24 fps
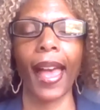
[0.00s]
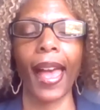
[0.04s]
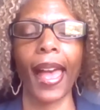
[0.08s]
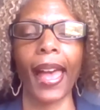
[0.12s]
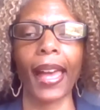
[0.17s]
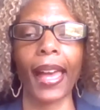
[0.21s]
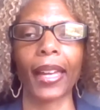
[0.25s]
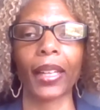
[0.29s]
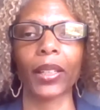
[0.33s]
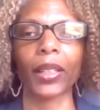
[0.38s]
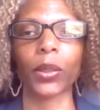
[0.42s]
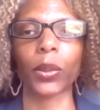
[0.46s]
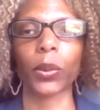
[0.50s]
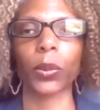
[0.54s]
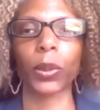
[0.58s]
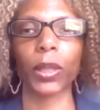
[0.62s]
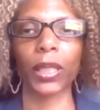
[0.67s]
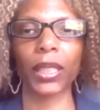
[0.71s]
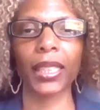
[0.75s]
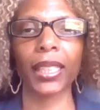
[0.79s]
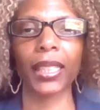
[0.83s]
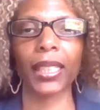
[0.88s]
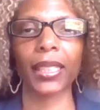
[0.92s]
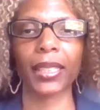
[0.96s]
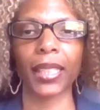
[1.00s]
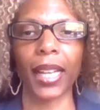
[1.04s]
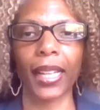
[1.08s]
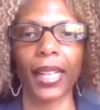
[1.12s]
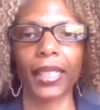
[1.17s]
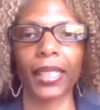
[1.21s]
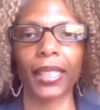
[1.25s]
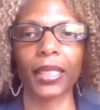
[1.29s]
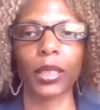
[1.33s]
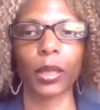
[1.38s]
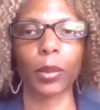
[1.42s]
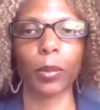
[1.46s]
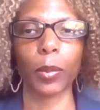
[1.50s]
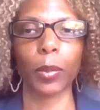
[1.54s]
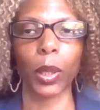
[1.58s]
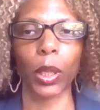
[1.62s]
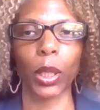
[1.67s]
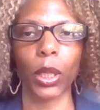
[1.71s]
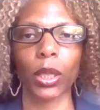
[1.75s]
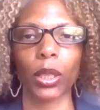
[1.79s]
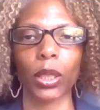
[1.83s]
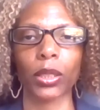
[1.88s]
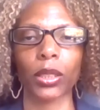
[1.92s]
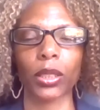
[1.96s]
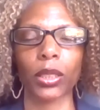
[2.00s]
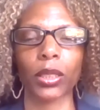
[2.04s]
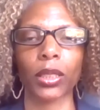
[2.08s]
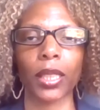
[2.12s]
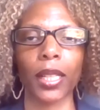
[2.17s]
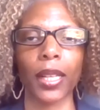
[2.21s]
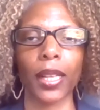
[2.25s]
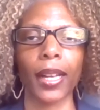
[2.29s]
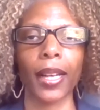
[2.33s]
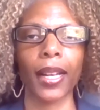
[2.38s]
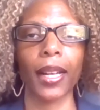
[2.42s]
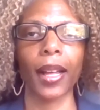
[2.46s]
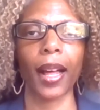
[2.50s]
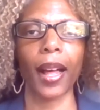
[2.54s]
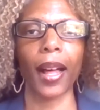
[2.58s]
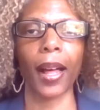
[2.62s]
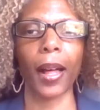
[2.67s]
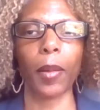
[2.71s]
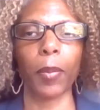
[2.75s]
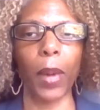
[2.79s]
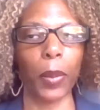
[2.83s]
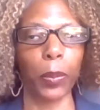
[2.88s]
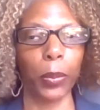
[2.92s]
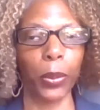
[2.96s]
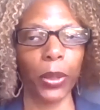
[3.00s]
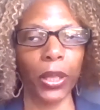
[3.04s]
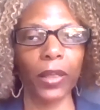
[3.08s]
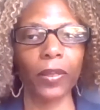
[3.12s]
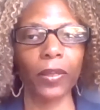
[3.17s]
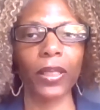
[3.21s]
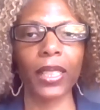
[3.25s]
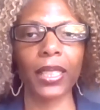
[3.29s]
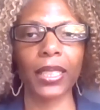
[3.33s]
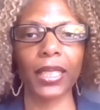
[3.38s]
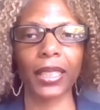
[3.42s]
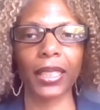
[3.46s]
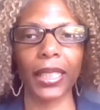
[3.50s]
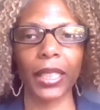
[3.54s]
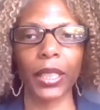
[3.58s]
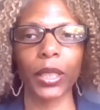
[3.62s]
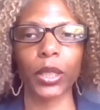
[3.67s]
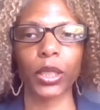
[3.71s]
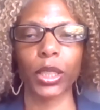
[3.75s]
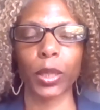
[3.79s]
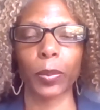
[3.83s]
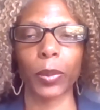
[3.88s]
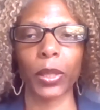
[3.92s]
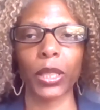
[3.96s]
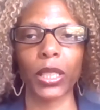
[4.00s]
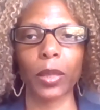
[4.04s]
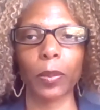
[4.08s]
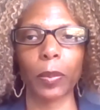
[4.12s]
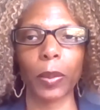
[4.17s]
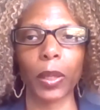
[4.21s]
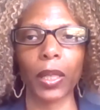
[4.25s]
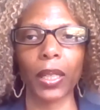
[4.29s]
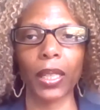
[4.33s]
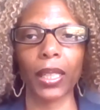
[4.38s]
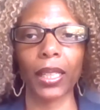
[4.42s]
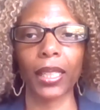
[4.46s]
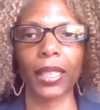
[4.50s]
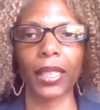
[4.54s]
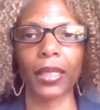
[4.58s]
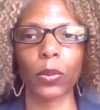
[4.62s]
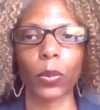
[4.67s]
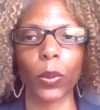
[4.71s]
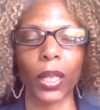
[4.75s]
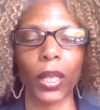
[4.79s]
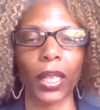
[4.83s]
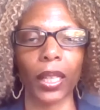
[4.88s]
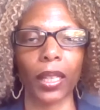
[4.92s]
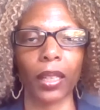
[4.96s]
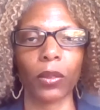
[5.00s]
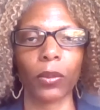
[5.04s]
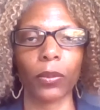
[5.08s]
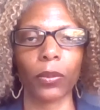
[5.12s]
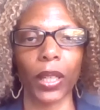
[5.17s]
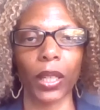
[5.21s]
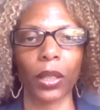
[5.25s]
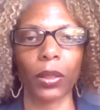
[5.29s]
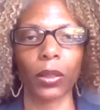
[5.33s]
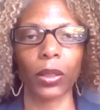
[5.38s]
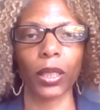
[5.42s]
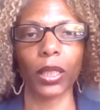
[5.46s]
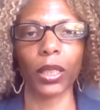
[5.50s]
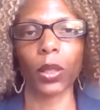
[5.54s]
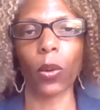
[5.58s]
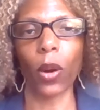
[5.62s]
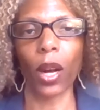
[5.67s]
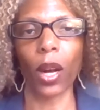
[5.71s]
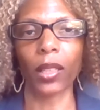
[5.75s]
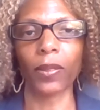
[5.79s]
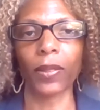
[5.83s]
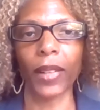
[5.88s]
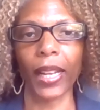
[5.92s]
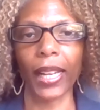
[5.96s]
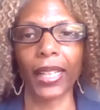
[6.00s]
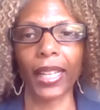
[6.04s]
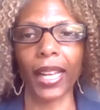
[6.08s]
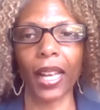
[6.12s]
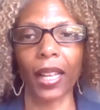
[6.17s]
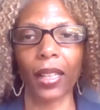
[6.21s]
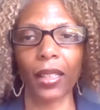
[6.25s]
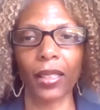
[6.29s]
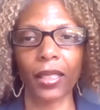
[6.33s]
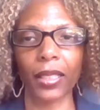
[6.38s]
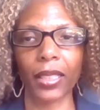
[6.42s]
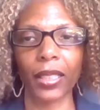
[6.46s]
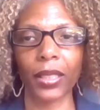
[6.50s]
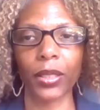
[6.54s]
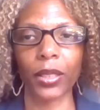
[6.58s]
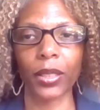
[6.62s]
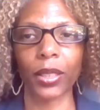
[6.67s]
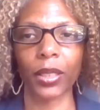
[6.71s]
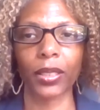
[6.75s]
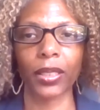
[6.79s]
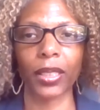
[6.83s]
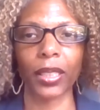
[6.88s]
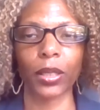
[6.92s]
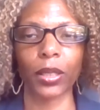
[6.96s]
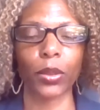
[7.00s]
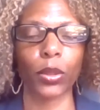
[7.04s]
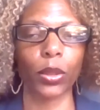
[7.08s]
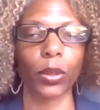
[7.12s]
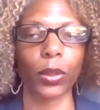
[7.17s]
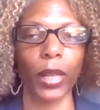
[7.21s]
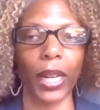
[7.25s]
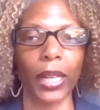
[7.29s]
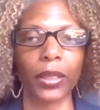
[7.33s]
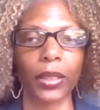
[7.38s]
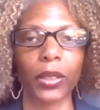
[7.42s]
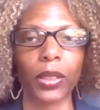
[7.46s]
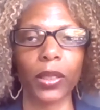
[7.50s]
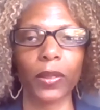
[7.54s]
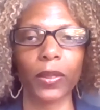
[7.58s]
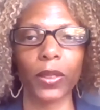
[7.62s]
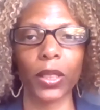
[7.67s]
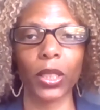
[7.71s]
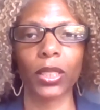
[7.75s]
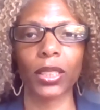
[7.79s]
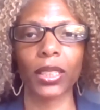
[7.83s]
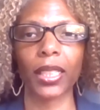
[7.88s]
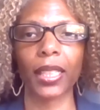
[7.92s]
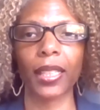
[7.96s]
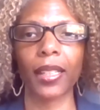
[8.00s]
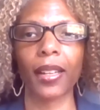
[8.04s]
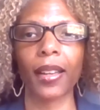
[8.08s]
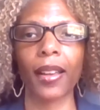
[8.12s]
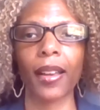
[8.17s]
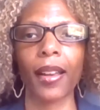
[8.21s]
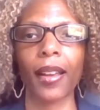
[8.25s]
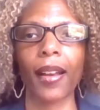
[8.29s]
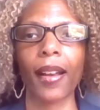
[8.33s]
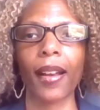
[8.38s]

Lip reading: and really excited to merge my previous leadership experience working in federally qualified health centers as a director of nursing